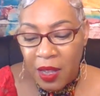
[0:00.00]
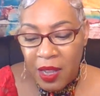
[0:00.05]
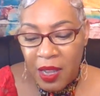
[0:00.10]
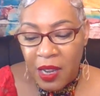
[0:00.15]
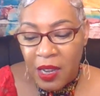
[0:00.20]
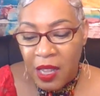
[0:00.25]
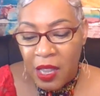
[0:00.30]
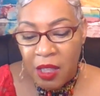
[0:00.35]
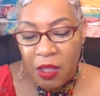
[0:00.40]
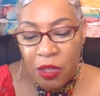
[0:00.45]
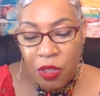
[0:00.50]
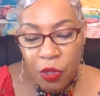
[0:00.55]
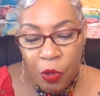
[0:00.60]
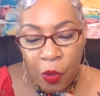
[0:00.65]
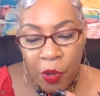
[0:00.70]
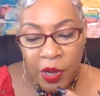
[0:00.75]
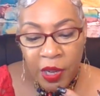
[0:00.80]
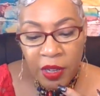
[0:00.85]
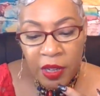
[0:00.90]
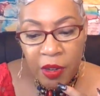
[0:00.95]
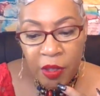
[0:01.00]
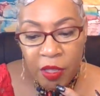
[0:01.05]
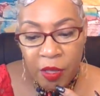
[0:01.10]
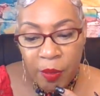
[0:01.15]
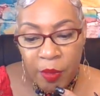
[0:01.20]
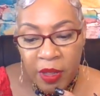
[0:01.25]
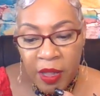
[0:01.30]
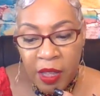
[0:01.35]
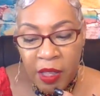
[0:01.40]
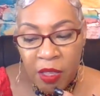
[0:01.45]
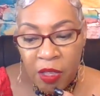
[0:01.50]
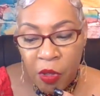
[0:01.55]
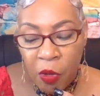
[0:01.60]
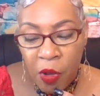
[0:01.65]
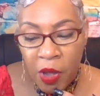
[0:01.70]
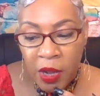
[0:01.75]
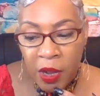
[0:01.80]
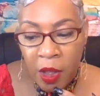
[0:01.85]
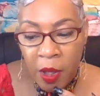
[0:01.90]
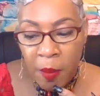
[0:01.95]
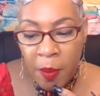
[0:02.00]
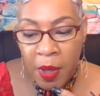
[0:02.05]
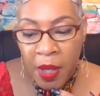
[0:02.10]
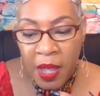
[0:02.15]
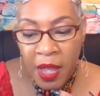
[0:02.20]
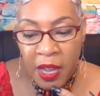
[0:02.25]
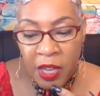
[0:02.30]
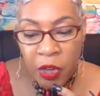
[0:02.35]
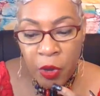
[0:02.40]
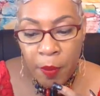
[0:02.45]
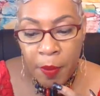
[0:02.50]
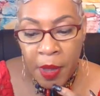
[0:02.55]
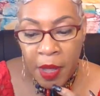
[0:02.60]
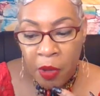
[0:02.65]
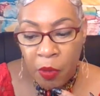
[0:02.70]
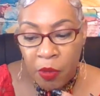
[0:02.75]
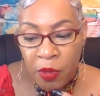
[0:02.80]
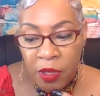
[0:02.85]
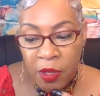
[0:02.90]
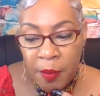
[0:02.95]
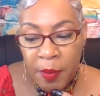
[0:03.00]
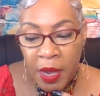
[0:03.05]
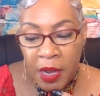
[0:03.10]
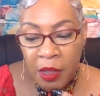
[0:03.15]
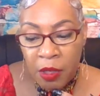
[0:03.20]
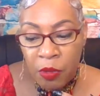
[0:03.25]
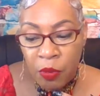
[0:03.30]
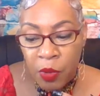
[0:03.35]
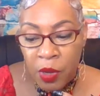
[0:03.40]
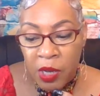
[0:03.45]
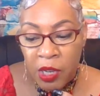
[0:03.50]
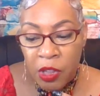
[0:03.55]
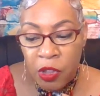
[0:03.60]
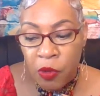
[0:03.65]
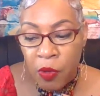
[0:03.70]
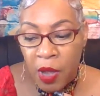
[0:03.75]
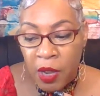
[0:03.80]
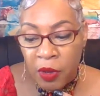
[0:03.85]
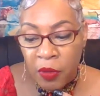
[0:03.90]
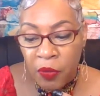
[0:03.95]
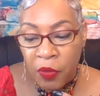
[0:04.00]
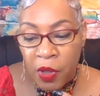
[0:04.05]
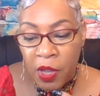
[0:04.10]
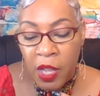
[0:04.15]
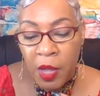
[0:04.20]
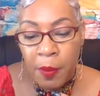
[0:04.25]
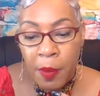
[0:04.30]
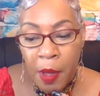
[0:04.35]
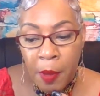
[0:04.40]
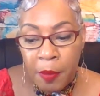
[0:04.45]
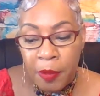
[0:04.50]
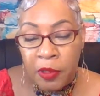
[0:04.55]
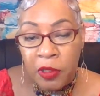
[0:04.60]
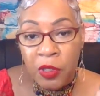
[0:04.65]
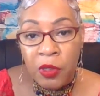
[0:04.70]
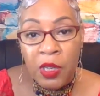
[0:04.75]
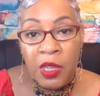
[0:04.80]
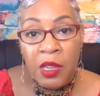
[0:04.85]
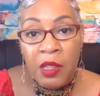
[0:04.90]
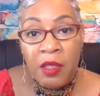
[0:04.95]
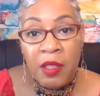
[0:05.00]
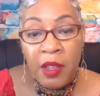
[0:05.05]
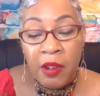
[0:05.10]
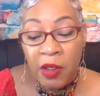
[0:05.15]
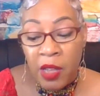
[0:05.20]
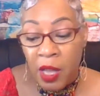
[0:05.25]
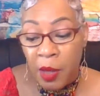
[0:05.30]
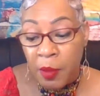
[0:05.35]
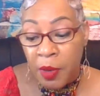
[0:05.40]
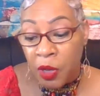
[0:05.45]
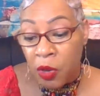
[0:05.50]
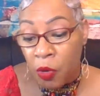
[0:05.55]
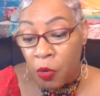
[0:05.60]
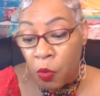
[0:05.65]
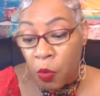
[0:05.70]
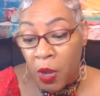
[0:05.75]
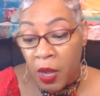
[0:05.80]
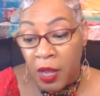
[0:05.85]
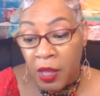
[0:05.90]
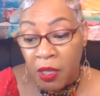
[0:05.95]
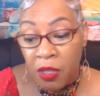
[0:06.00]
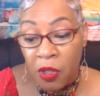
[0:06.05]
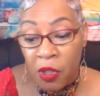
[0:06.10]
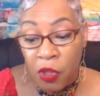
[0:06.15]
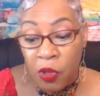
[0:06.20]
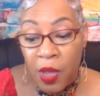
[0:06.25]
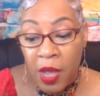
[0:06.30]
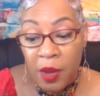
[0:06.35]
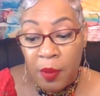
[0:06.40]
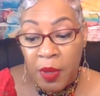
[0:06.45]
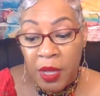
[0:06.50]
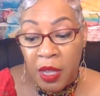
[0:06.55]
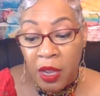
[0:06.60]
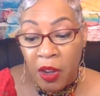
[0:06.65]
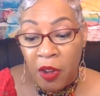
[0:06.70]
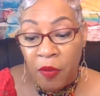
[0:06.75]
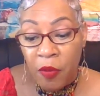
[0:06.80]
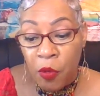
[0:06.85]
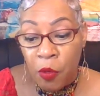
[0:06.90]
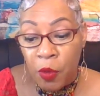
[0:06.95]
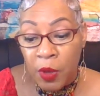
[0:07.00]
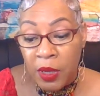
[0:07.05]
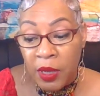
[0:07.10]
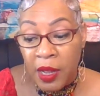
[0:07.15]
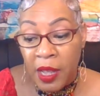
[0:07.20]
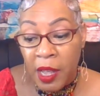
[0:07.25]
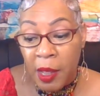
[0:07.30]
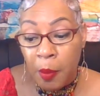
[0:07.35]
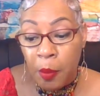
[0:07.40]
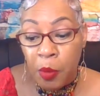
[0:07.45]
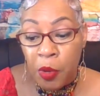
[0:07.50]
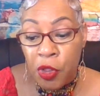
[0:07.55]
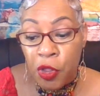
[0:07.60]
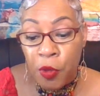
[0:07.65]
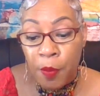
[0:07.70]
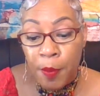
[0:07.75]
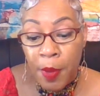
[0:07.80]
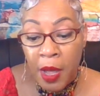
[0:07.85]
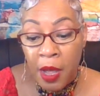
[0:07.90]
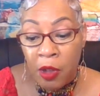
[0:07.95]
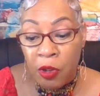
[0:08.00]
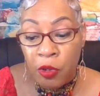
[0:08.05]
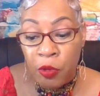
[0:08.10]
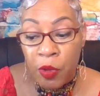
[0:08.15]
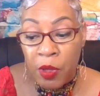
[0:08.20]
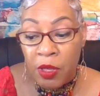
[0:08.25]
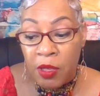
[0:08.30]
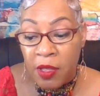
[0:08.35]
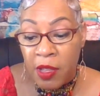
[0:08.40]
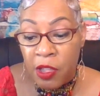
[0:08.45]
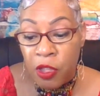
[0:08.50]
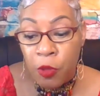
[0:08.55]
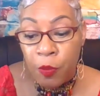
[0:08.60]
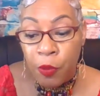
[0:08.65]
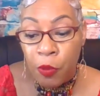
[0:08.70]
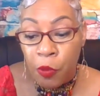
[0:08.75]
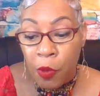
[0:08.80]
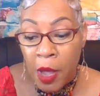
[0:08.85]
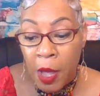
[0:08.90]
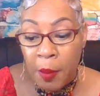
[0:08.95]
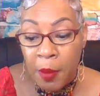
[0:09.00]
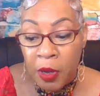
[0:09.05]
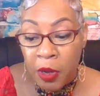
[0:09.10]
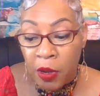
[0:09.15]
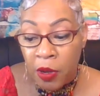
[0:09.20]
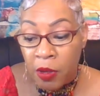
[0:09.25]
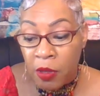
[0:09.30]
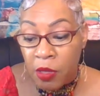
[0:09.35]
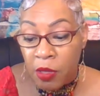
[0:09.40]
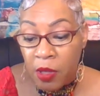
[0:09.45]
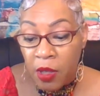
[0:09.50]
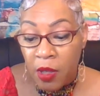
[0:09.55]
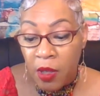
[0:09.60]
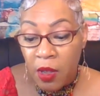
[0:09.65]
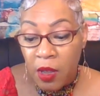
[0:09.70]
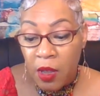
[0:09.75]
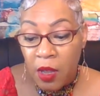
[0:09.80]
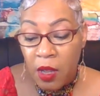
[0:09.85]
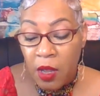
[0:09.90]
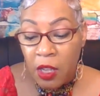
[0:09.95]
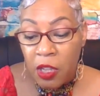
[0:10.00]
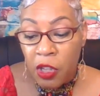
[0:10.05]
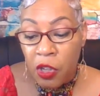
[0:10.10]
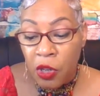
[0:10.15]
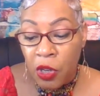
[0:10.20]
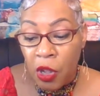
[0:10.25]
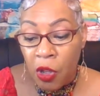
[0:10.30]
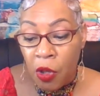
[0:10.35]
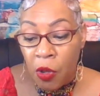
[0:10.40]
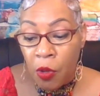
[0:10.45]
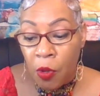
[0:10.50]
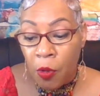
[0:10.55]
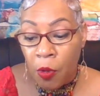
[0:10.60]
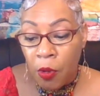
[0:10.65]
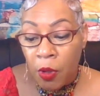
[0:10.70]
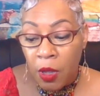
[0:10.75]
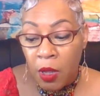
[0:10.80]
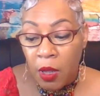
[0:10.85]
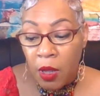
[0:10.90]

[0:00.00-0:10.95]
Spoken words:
it is showing that there's some things going on behind your back where somebody's really trying to fuck up opportunities that are coming your way. So you got to be careful with that. Put your boundaries, set your parameters, you know,